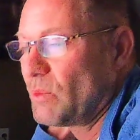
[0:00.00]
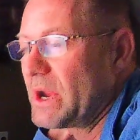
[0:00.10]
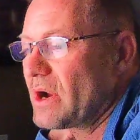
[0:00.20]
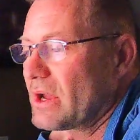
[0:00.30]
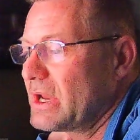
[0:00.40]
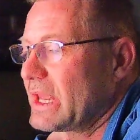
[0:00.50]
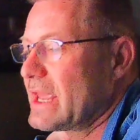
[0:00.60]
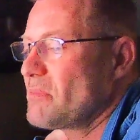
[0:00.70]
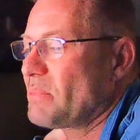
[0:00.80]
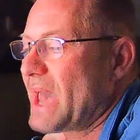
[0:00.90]
We are going to
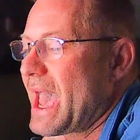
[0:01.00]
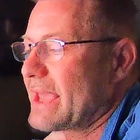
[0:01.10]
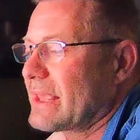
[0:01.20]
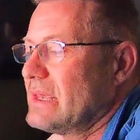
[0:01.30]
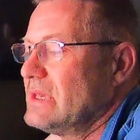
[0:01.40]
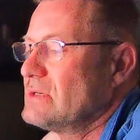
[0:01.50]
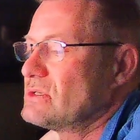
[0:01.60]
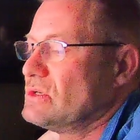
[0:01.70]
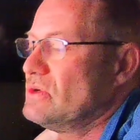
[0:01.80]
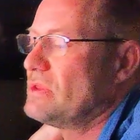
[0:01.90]
get back
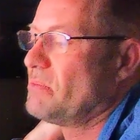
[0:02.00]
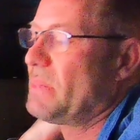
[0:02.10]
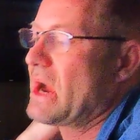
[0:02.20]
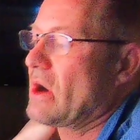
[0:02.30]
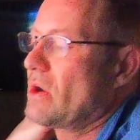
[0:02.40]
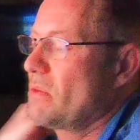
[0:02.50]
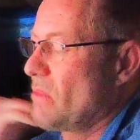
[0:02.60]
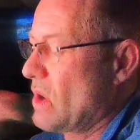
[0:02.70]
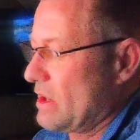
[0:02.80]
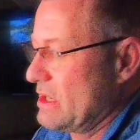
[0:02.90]
into the bear
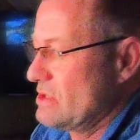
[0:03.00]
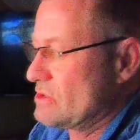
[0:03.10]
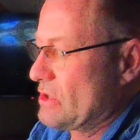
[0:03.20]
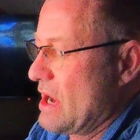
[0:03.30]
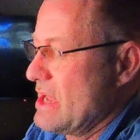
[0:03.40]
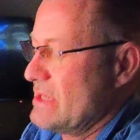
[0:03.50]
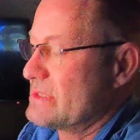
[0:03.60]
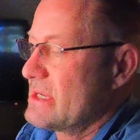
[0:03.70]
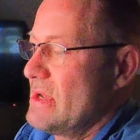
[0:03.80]
market trades.